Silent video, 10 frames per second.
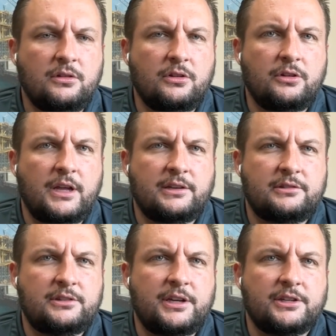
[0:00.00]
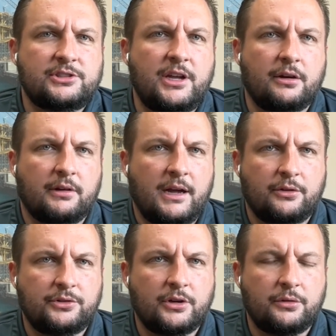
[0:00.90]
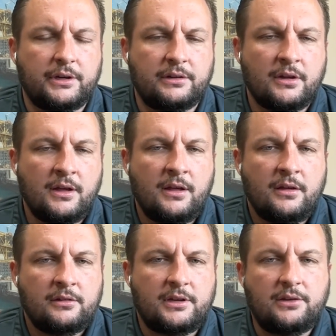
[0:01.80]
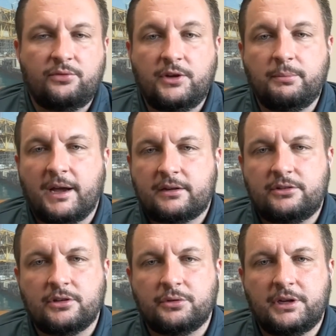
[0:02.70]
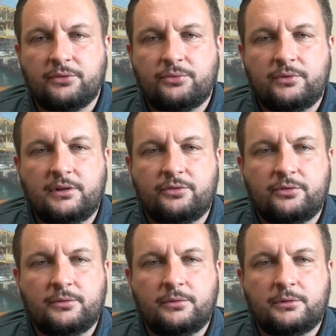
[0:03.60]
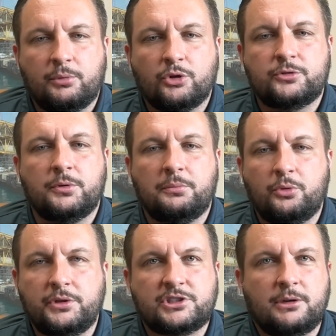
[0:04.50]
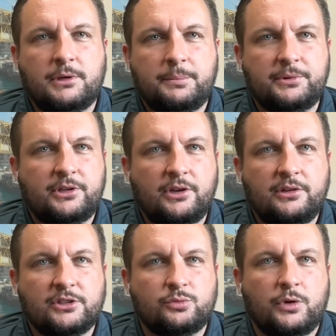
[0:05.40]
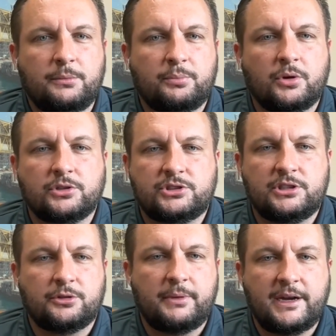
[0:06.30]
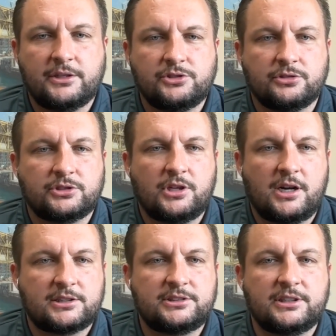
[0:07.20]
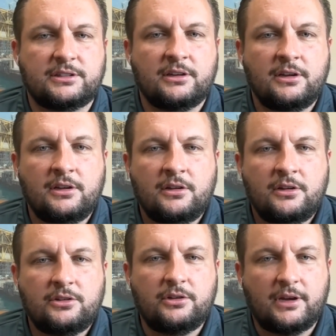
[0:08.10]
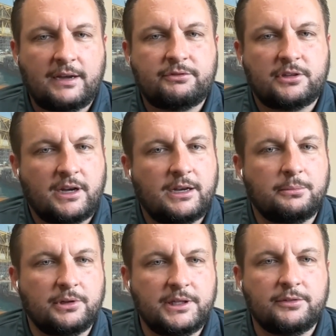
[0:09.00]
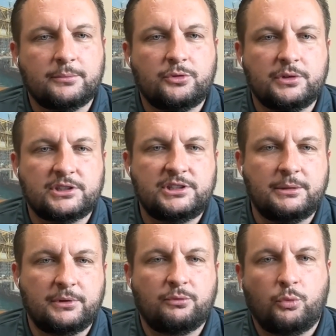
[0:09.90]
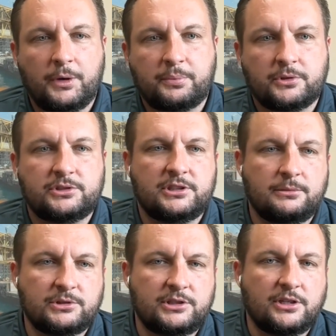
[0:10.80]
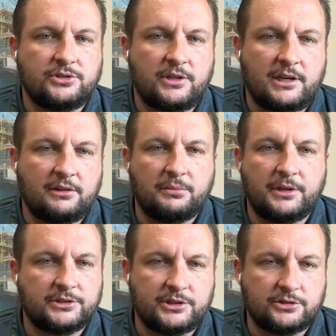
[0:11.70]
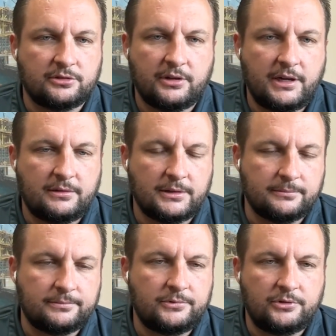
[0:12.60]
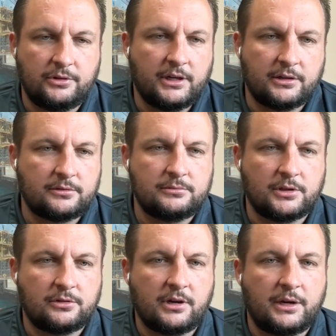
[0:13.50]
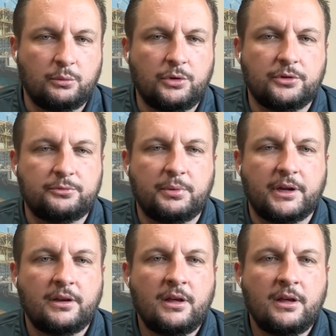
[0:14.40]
they tend to stay around, and take feedback. If multiple employees come up and tell you this one person or manager is toxic, you have to kind of believe them to an extent. But if one person comes and tells you that and everybody else says they're great, then you got a crying wolf. But,